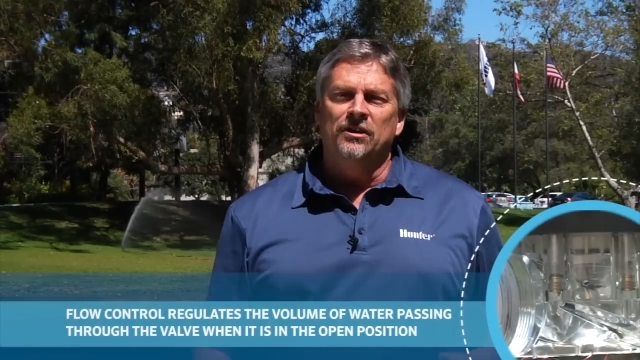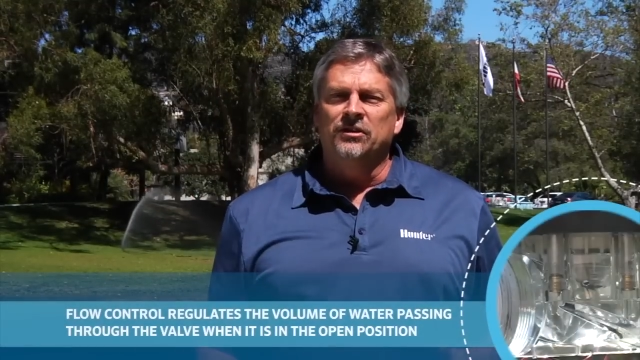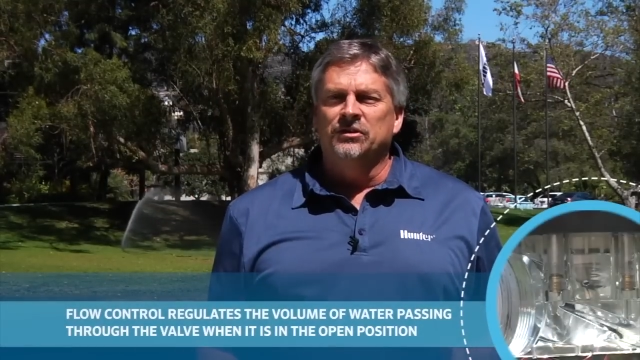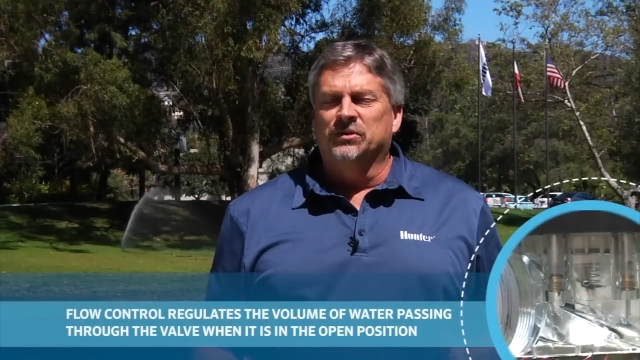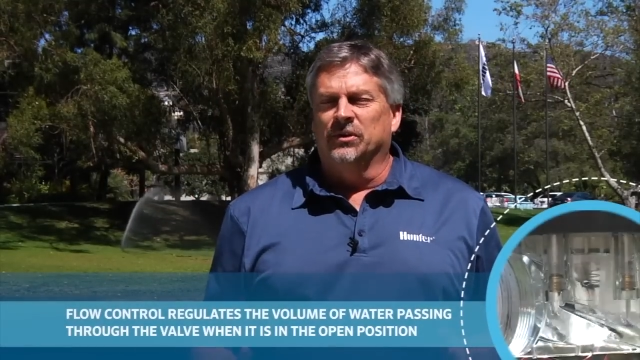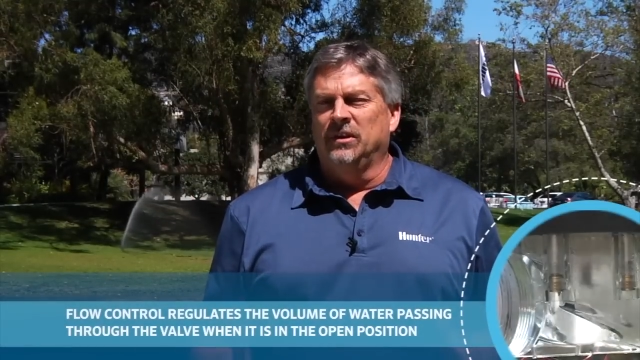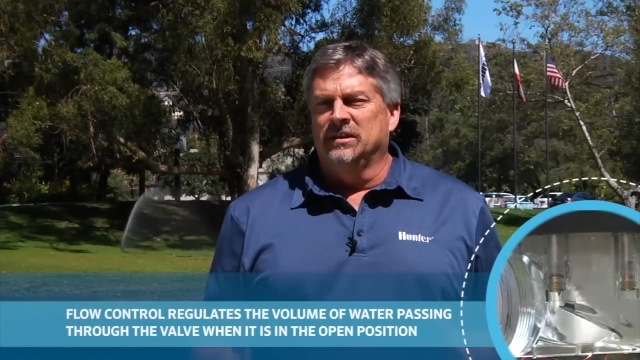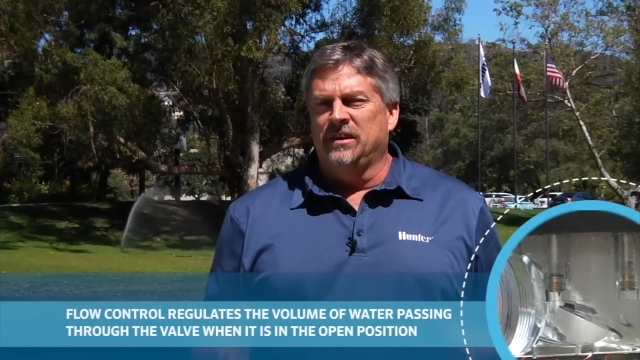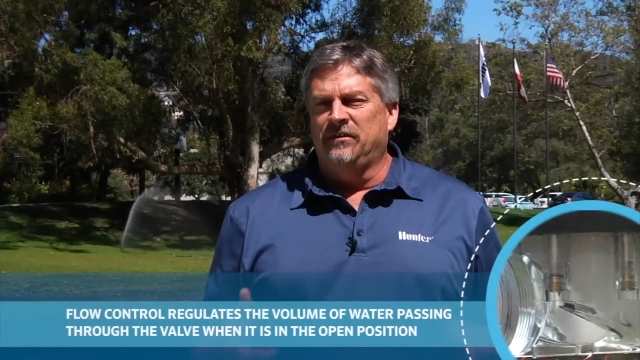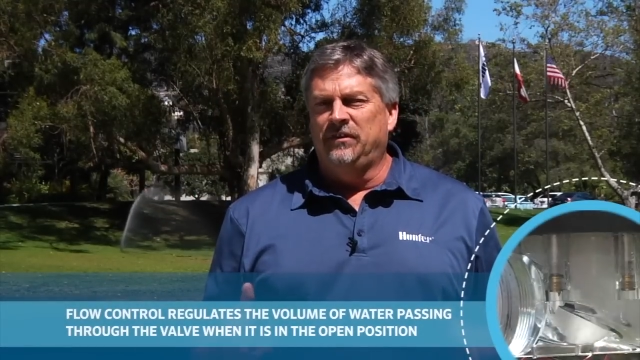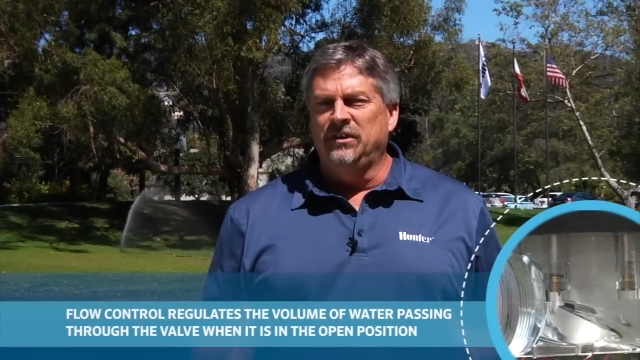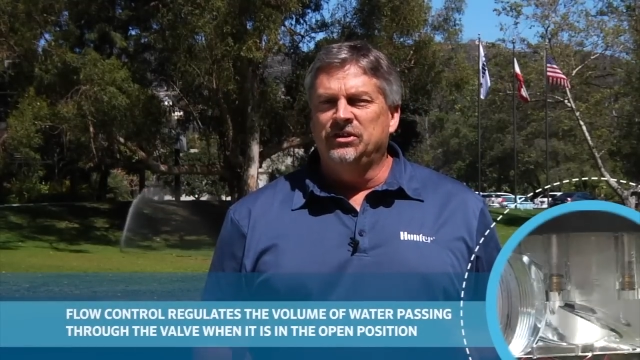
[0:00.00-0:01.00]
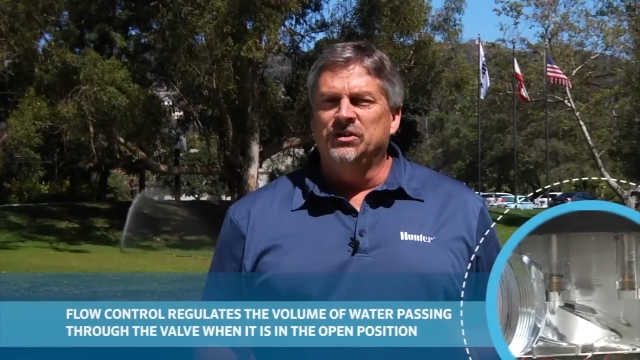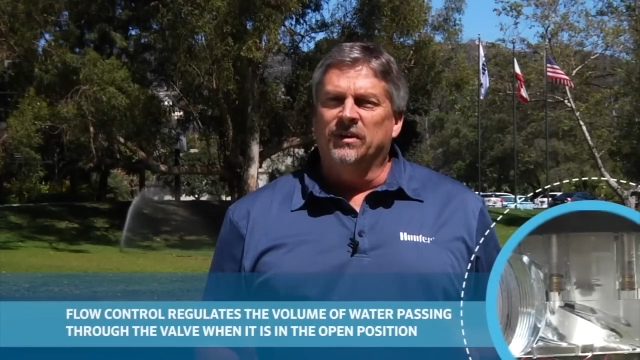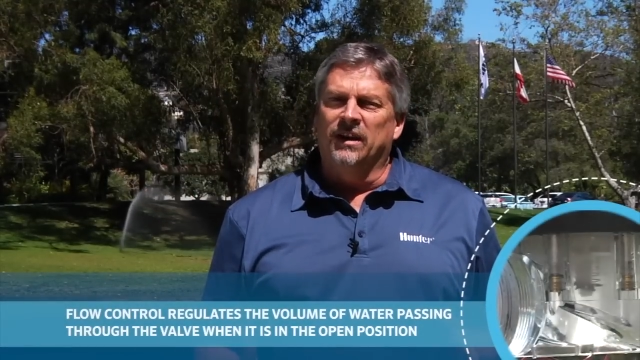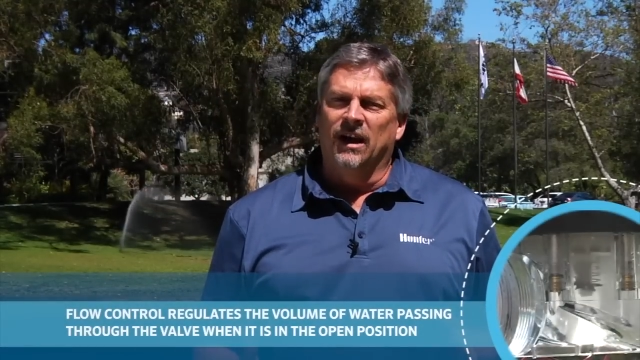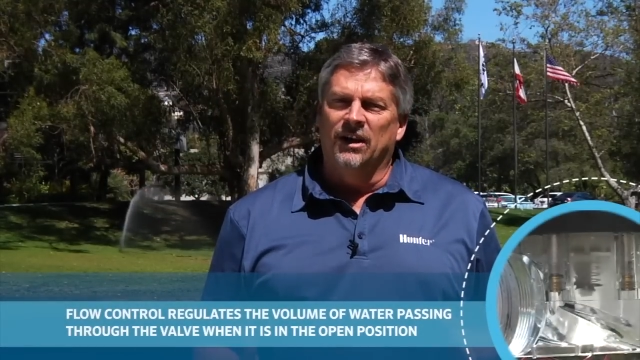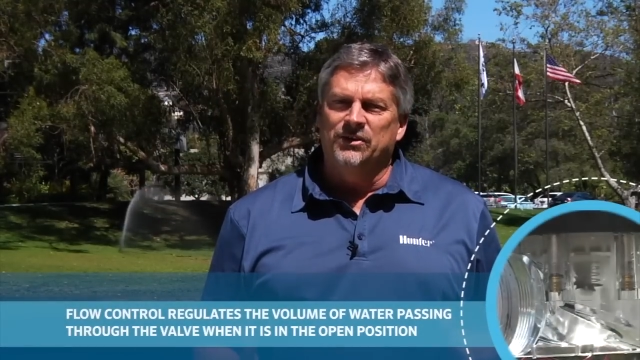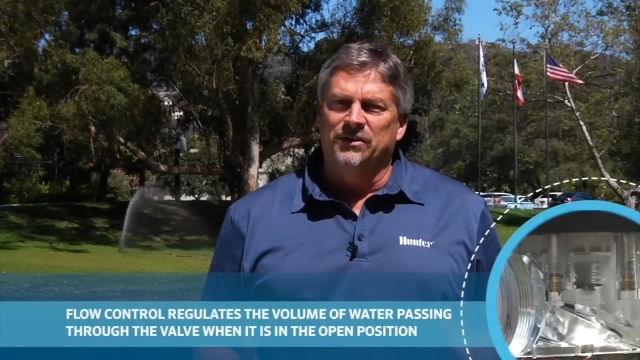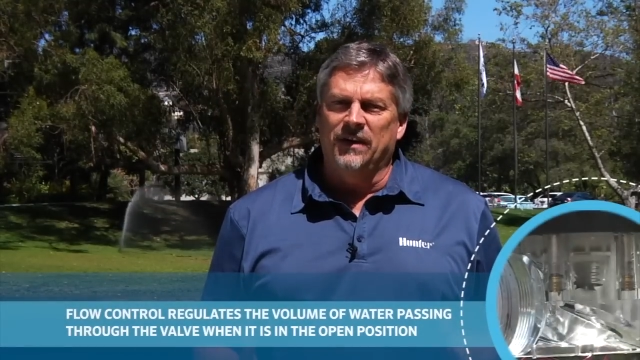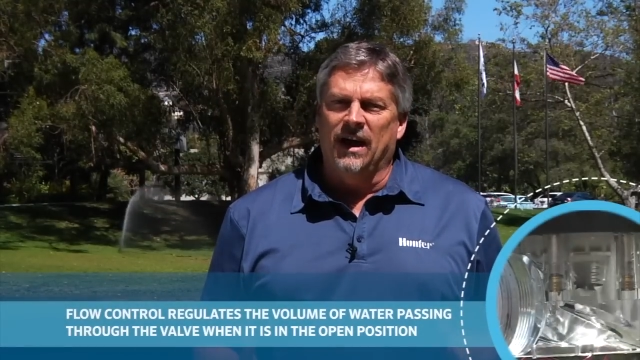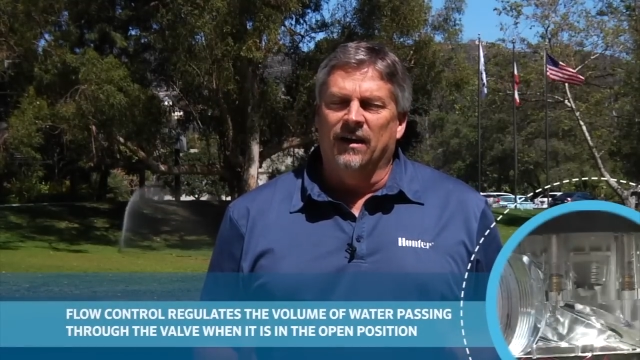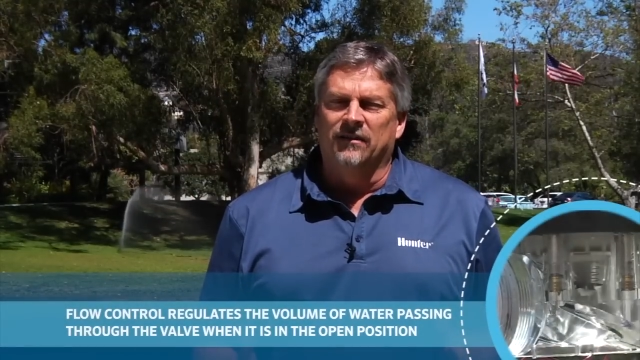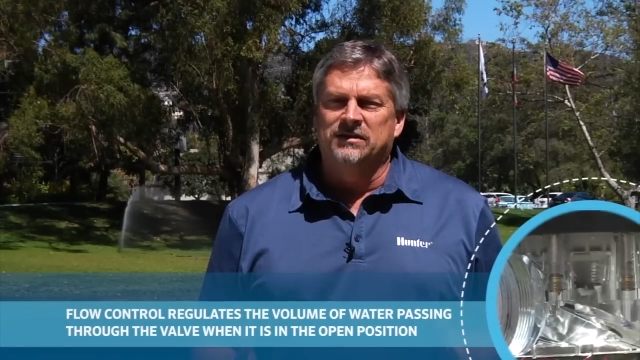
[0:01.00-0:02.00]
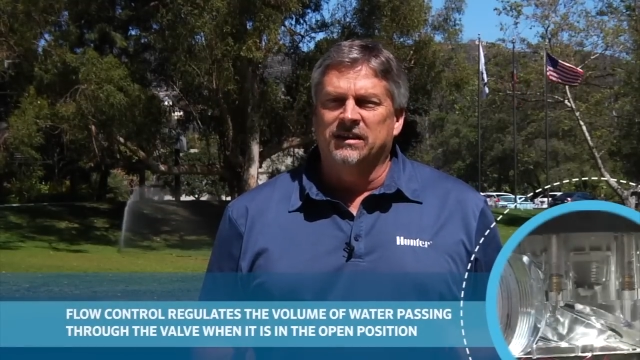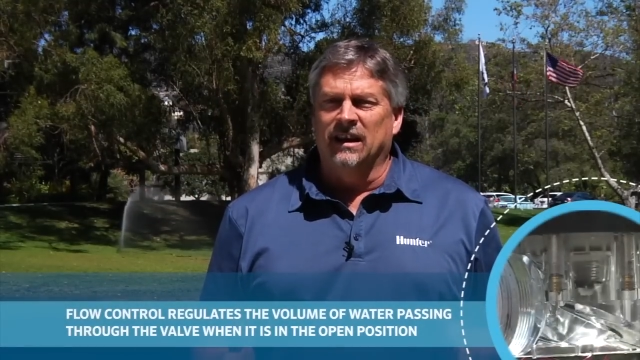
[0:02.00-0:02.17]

control is a feature on Hunter valves that